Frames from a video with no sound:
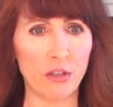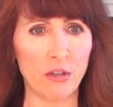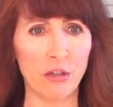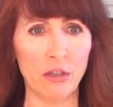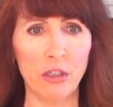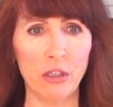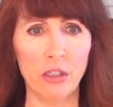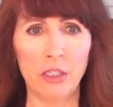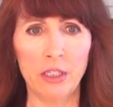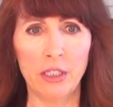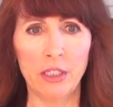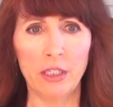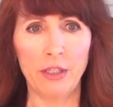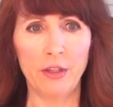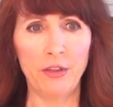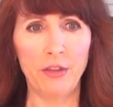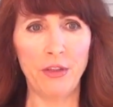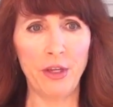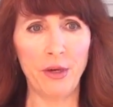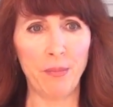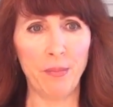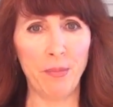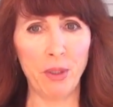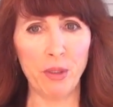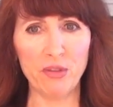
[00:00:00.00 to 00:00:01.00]
other.
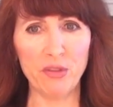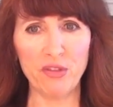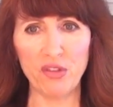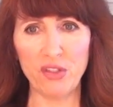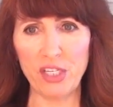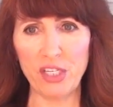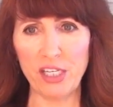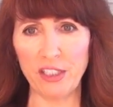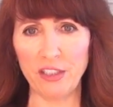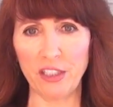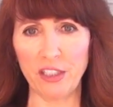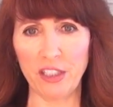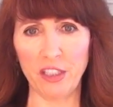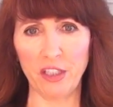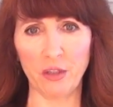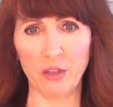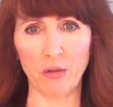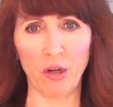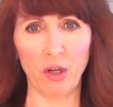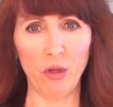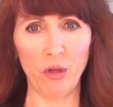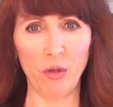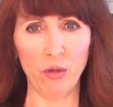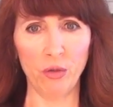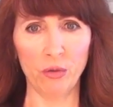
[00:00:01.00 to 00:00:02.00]
They're both standing in
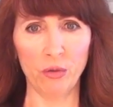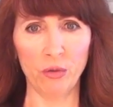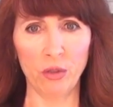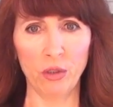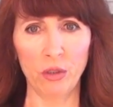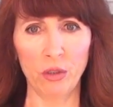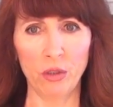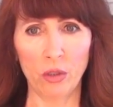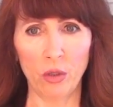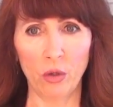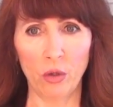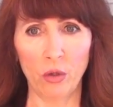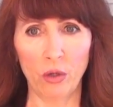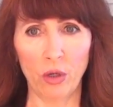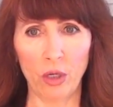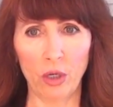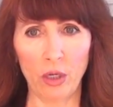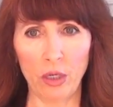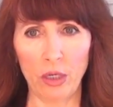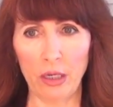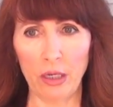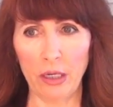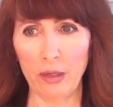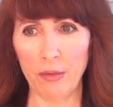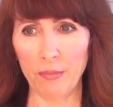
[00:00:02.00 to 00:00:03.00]
their own
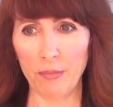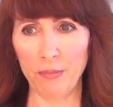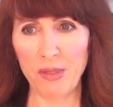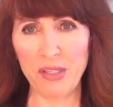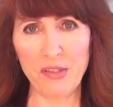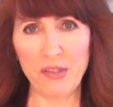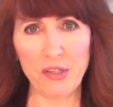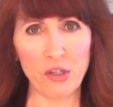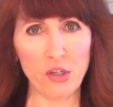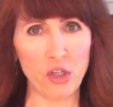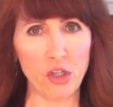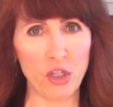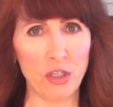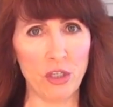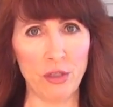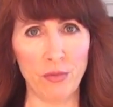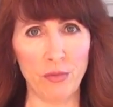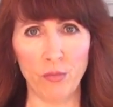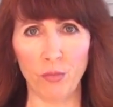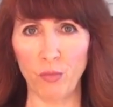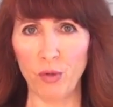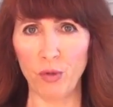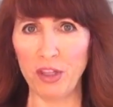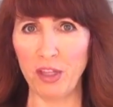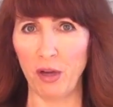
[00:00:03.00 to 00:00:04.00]

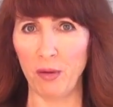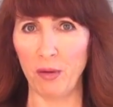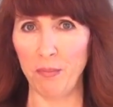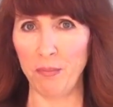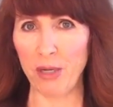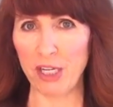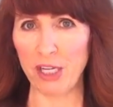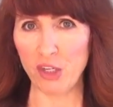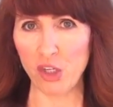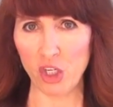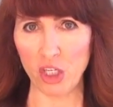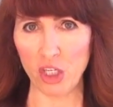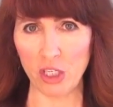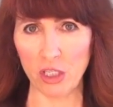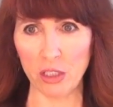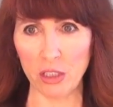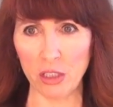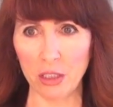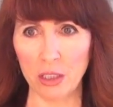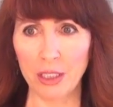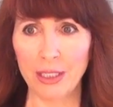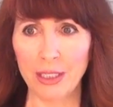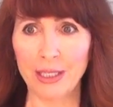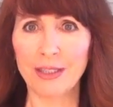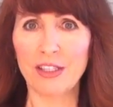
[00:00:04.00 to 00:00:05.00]
position without
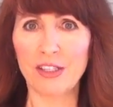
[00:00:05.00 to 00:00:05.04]
budging.